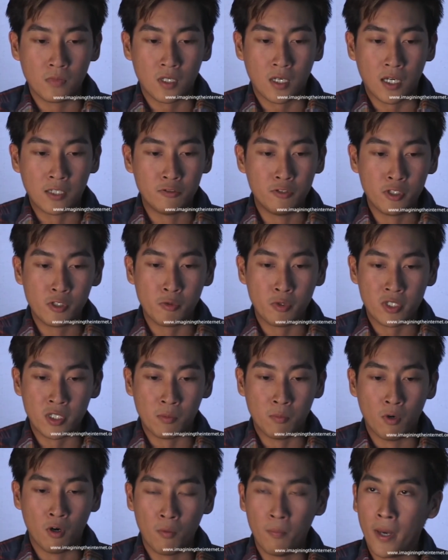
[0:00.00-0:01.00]
countries which
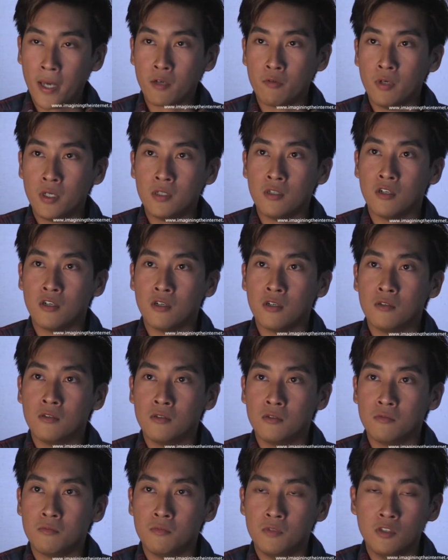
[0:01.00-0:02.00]
are more backward
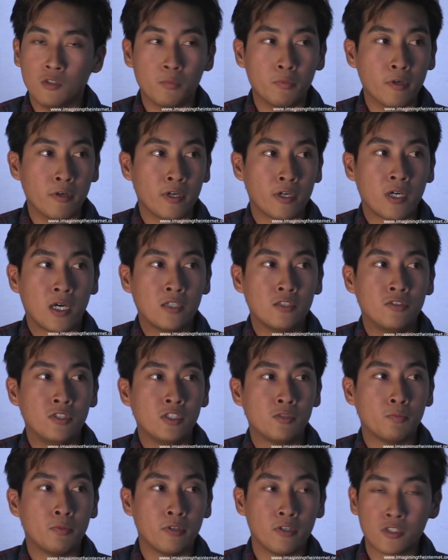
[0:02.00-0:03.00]
or you know, poorer
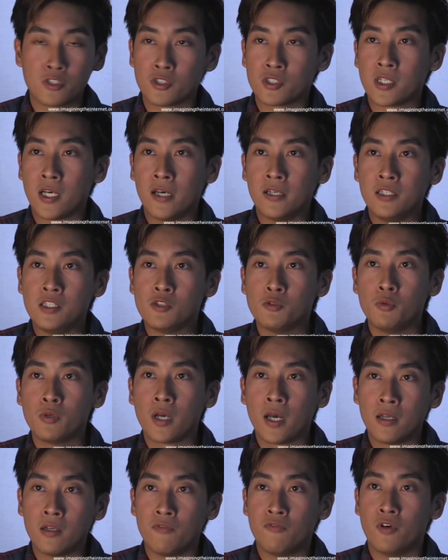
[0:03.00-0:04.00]
countries, poorer societies who
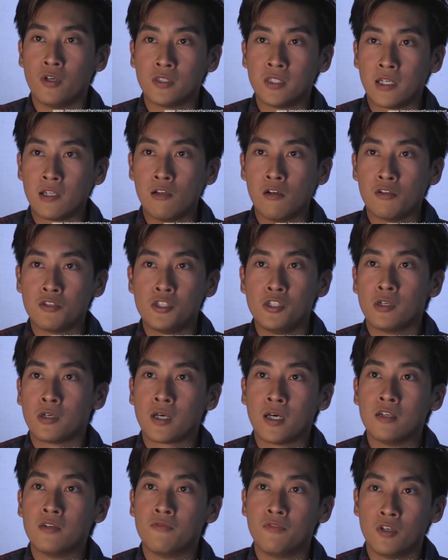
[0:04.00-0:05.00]
can't afford technology or
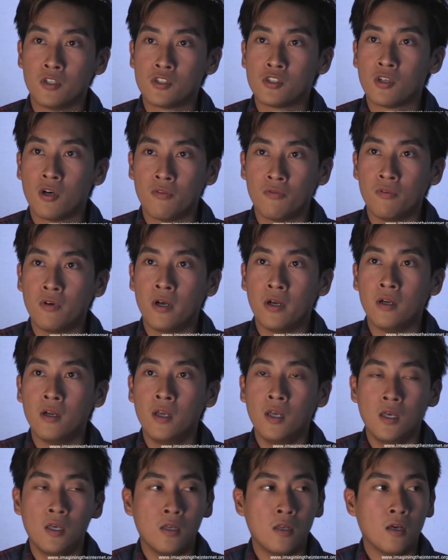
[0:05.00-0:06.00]
can't afford software.
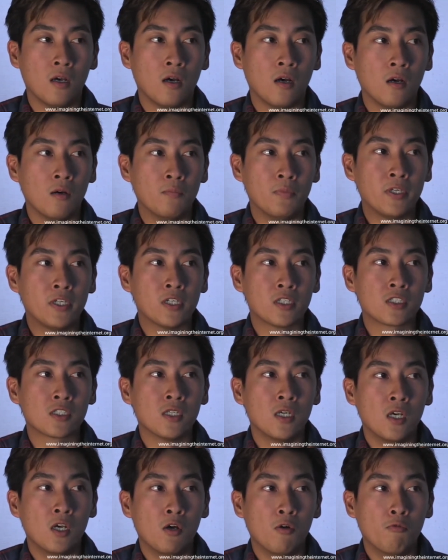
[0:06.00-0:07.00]
Uh,
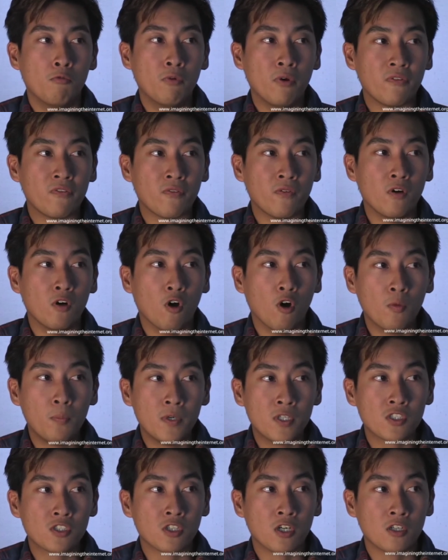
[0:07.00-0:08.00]
because with
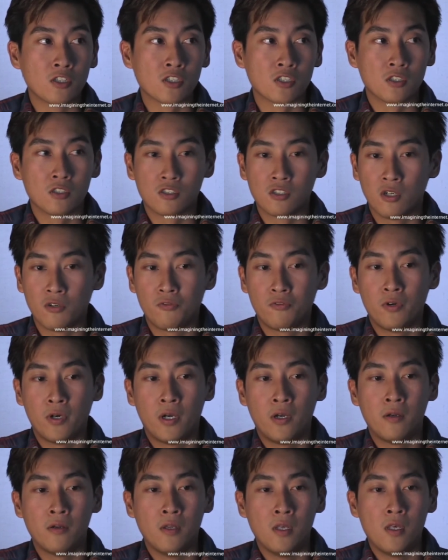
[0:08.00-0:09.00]
open source
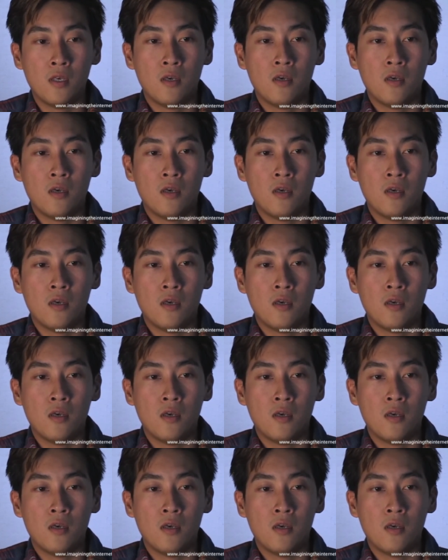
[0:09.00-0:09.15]
software,